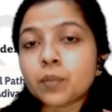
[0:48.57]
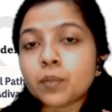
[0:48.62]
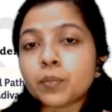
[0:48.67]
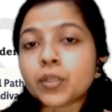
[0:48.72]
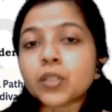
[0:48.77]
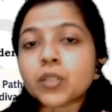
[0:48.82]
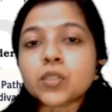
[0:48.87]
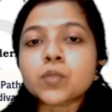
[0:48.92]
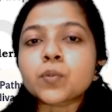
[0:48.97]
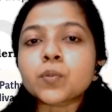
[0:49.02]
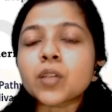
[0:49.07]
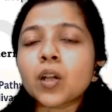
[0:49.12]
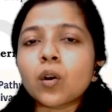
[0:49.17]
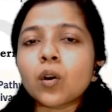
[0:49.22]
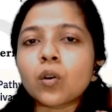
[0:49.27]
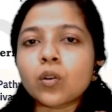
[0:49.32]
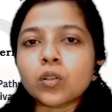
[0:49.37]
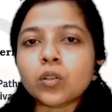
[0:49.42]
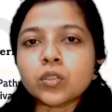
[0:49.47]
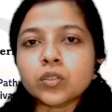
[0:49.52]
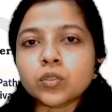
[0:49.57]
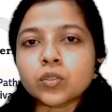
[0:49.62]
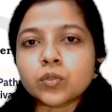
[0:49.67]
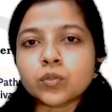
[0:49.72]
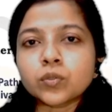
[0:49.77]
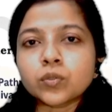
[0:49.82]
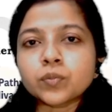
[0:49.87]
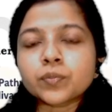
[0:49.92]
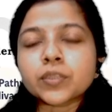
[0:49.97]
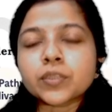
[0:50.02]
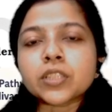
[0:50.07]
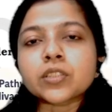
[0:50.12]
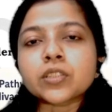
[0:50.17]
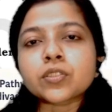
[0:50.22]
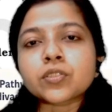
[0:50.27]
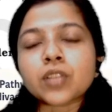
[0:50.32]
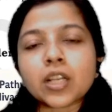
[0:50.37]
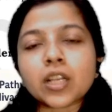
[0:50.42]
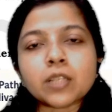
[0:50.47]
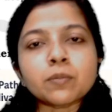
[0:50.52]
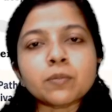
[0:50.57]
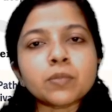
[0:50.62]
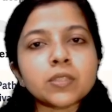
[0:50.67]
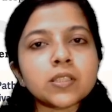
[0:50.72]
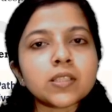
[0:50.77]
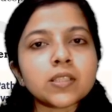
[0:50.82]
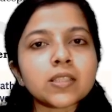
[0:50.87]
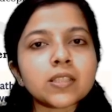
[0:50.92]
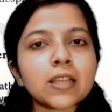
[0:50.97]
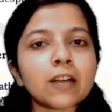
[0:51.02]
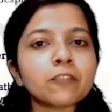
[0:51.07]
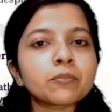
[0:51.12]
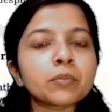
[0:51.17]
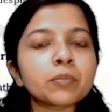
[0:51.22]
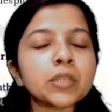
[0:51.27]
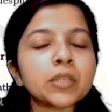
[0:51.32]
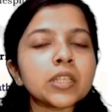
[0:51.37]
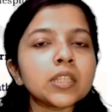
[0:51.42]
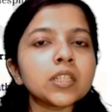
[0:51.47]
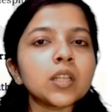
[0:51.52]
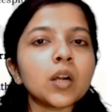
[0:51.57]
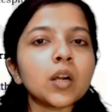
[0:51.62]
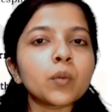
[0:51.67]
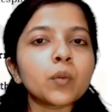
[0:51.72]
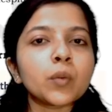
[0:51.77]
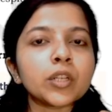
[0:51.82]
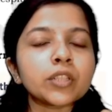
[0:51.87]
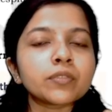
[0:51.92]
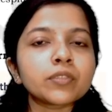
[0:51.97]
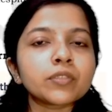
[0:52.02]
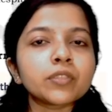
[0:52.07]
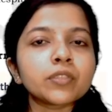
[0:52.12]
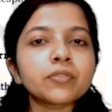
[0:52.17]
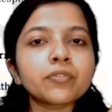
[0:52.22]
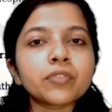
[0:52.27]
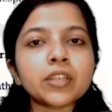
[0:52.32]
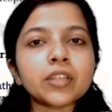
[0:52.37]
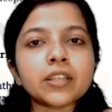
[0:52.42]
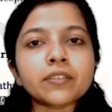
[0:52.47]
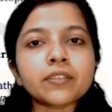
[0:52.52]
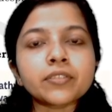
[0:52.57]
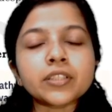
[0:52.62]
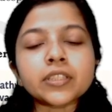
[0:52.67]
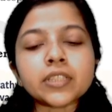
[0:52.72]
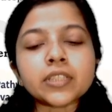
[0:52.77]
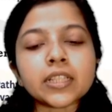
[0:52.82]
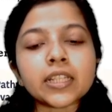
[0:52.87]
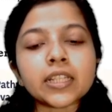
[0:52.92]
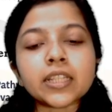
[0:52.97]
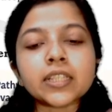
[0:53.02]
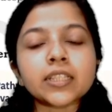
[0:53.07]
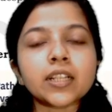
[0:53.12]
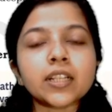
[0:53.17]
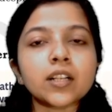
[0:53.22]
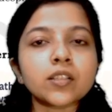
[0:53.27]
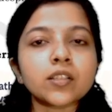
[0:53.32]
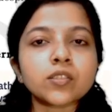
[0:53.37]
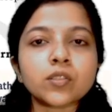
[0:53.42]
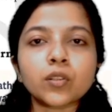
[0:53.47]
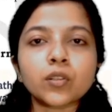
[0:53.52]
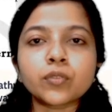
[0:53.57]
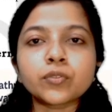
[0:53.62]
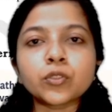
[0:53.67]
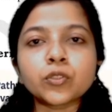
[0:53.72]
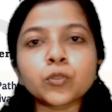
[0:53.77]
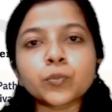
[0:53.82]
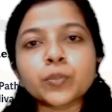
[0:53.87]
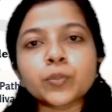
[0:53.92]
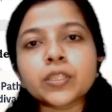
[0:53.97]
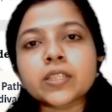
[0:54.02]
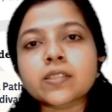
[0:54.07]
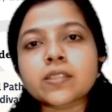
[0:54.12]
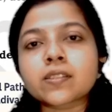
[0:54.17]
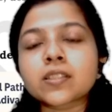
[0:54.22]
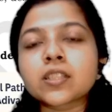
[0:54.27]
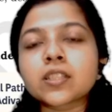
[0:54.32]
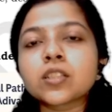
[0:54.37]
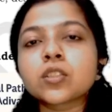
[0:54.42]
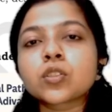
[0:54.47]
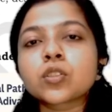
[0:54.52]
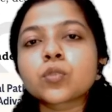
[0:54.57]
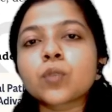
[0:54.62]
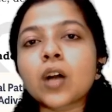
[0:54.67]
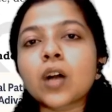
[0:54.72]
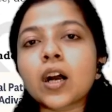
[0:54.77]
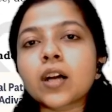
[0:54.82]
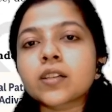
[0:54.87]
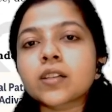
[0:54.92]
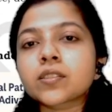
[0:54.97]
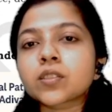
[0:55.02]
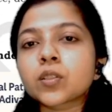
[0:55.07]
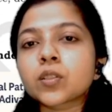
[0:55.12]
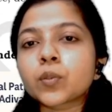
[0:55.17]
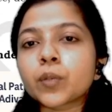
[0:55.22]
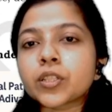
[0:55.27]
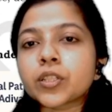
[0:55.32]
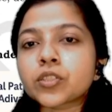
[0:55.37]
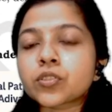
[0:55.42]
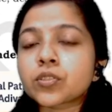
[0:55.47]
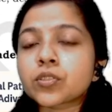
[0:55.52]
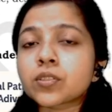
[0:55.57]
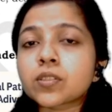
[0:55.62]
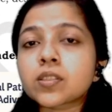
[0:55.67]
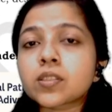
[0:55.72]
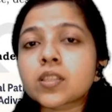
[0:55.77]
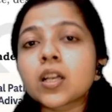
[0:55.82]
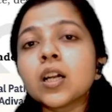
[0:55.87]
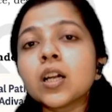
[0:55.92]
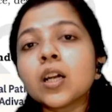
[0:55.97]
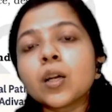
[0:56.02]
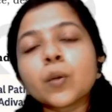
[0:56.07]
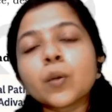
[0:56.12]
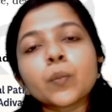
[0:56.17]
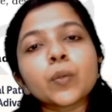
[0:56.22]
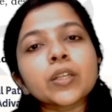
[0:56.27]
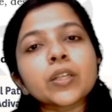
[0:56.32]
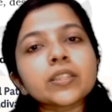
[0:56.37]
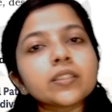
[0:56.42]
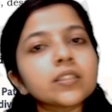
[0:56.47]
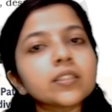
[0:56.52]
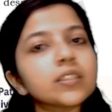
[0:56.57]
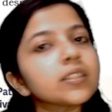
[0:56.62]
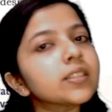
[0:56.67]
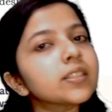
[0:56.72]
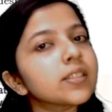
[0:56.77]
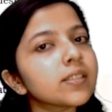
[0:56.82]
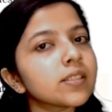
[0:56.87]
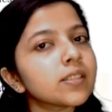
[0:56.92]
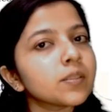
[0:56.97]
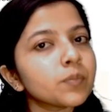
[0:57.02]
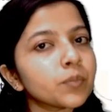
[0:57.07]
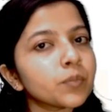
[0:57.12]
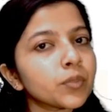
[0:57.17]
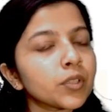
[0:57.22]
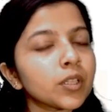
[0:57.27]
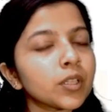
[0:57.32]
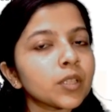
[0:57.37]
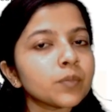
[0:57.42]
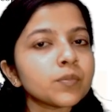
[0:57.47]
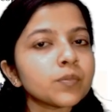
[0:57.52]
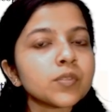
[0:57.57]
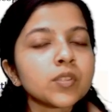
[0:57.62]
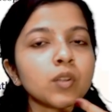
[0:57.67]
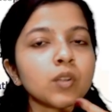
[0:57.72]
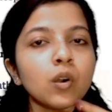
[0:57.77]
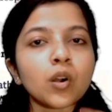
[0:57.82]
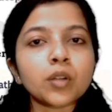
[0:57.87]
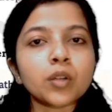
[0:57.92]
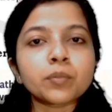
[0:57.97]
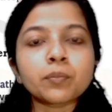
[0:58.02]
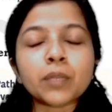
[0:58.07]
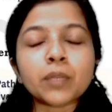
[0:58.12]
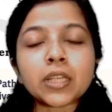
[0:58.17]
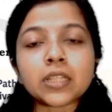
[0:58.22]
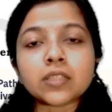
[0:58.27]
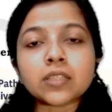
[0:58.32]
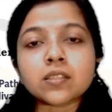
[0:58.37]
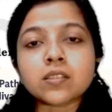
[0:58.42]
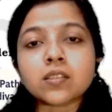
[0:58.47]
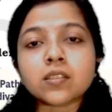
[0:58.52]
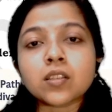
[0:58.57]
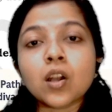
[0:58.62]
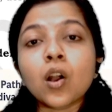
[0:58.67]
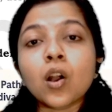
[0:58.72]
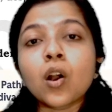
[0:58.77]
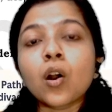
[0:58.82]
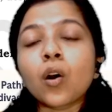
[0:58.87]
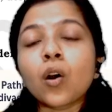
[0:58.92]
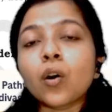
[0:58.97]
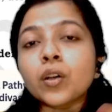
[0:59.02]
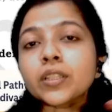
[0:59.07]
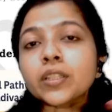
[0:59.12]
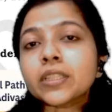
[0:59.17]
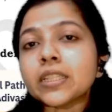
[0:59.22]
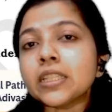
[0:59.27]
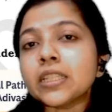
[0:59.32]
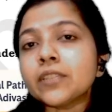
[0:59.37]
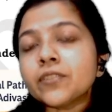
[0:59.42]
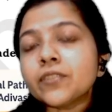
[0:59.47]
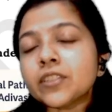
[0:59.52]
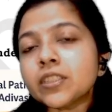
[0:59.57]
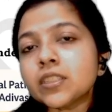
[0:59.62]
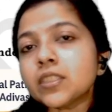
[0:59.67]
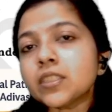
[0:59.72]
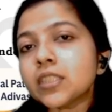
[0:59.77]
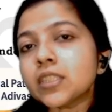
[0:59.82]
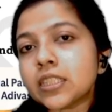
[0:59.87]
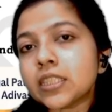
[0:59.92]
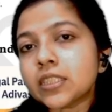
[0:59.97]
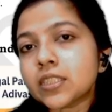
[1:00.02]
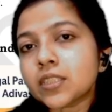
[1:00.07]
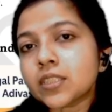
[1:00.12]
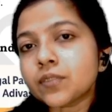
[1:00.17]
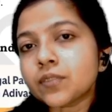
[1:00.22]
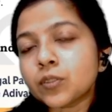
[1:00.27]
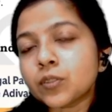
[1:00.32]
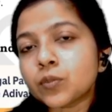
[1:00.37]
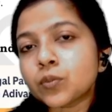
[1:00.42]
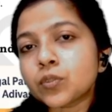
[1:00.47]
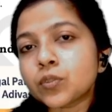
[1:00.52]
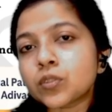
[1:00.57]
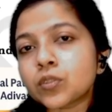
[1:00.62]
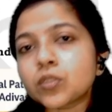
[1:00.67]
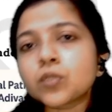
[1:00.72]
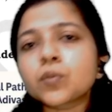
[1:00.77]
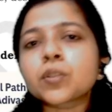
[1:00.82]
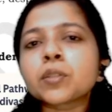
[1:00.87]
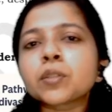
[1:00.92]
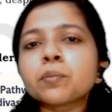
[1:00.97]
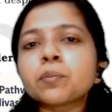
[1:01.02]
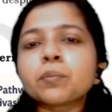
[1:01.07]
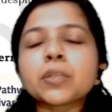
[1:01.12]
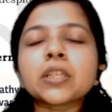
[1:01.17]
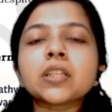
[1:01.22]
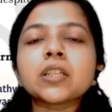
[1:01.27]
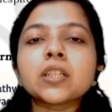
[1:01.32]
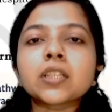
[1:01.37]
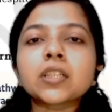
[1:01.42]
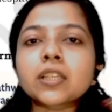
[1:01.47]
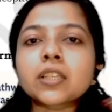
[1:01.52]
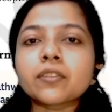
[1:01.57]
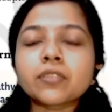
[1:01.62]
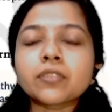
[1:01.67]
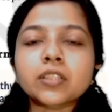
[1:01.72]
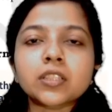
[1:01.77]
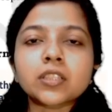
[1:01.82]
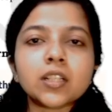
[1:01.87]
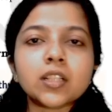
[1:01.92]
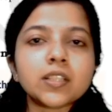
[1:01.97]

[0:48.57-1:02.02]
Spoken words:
Because we all know that tribals have been one of the favorite areas of UPSC to ask questions, whether it is in prelims or mains, or even in interviews, you can be given